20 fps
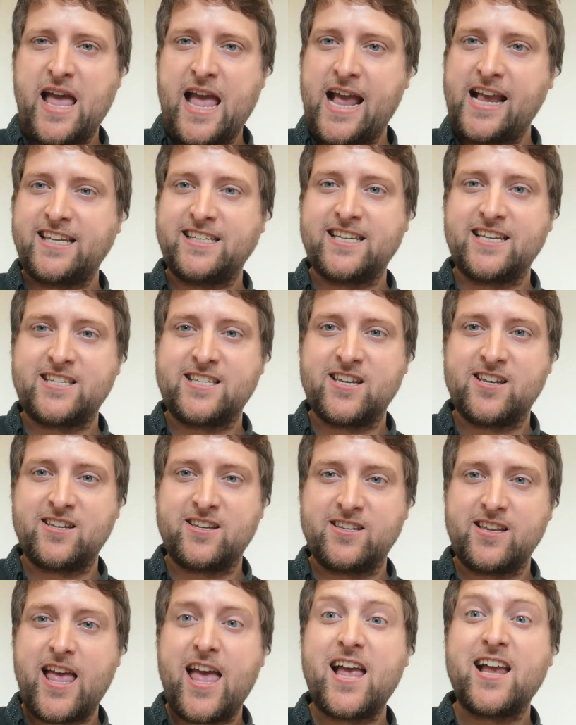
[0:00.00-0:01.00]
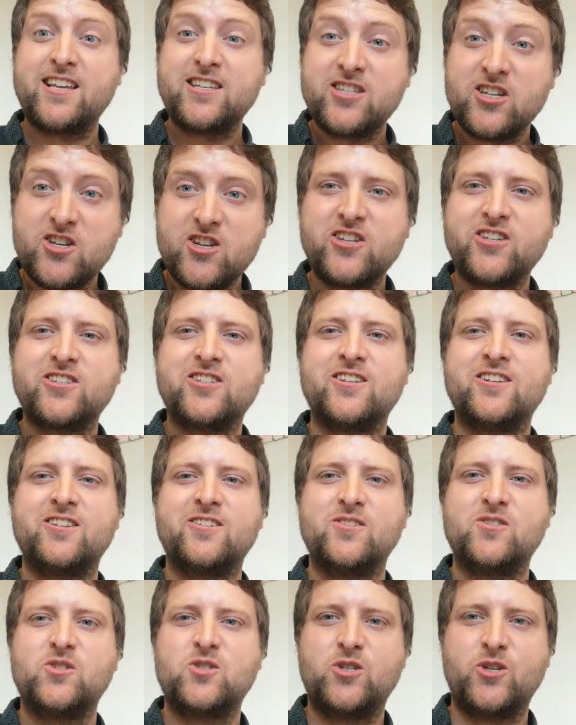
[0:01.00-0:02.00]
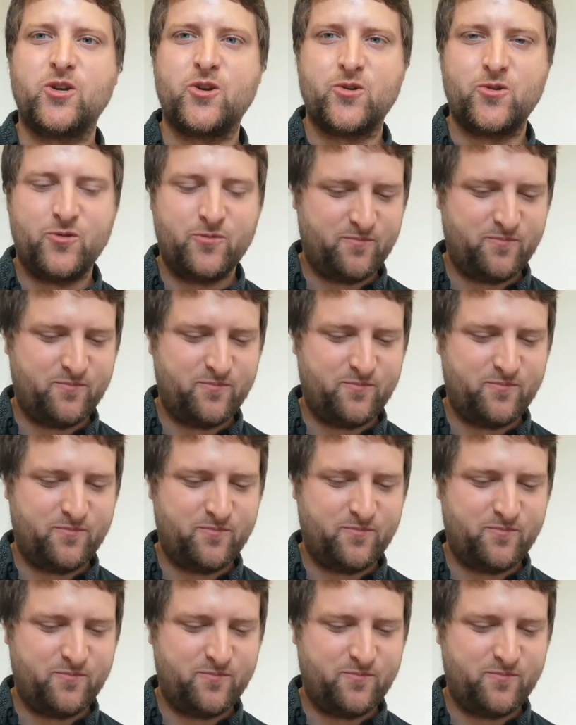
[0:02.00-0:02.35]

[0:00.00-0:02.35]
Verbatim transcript: Exodus, Exodus 2.